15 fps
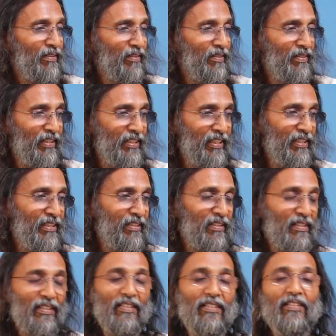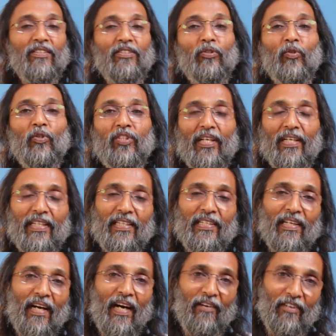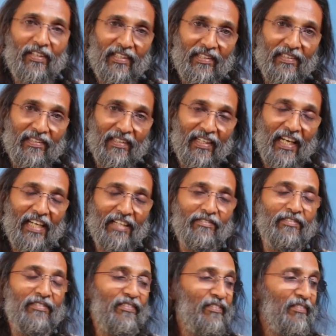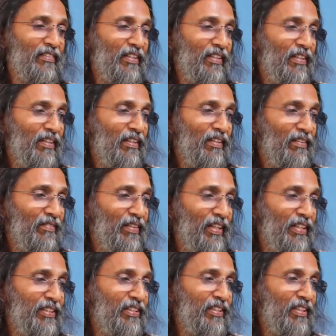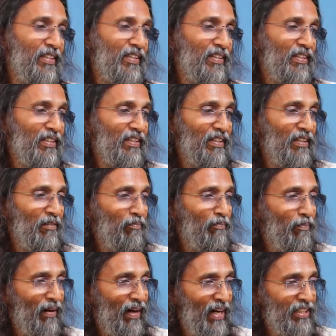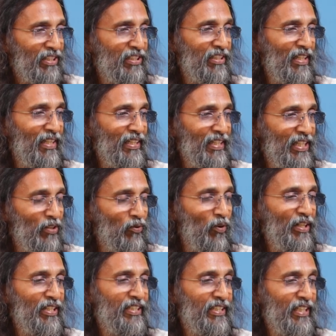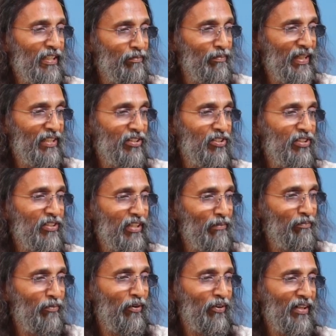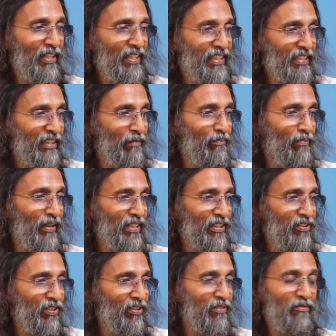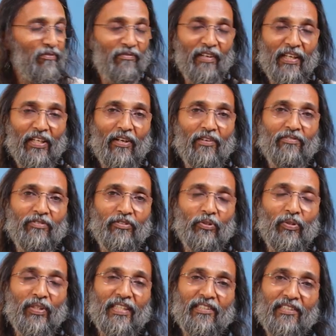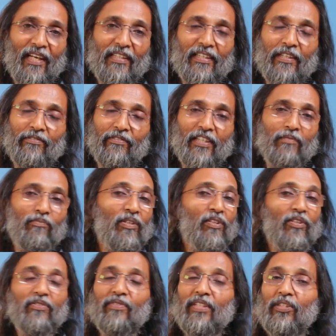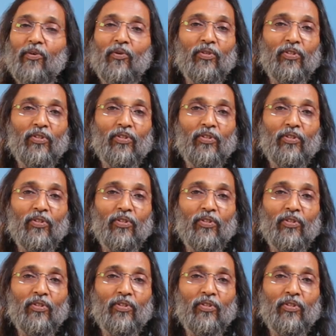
This is usually our life. There is a partial, egoistic, mixed, temporal, incomplete way of doing sacrifice because we